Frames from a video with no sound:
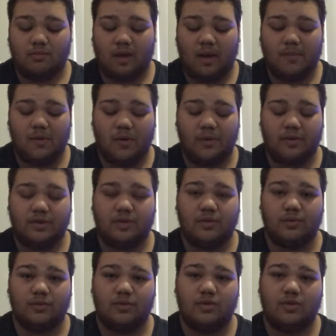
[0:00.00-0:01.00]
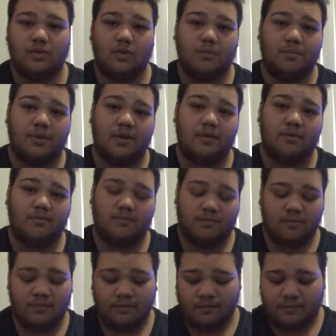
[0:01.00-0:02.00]
I'm known as too stupid,
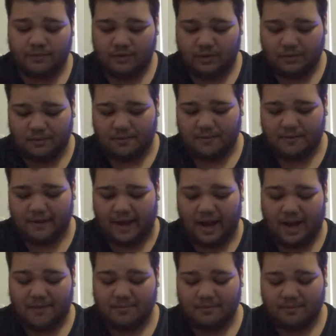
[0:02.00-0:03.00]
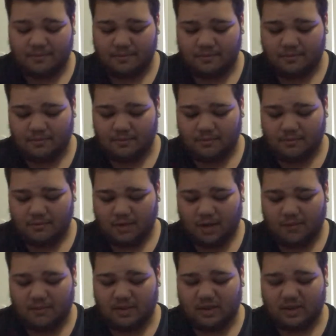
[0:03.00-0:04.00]
too fat,
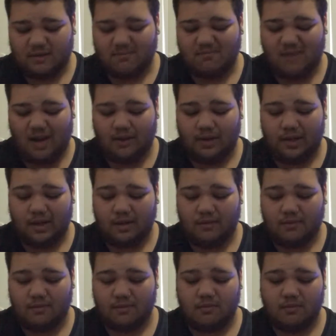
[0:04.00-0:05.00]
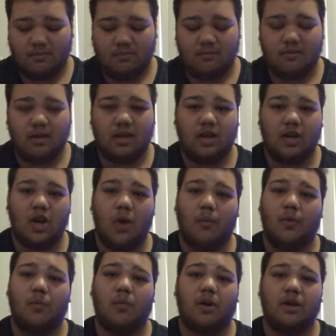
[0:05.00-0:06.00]
I'm smelly, and no
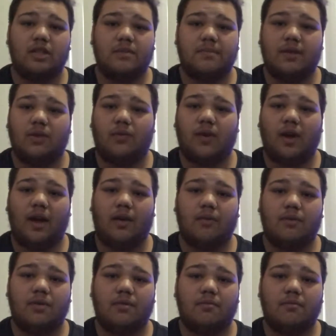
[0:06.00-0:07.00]
one wants me around.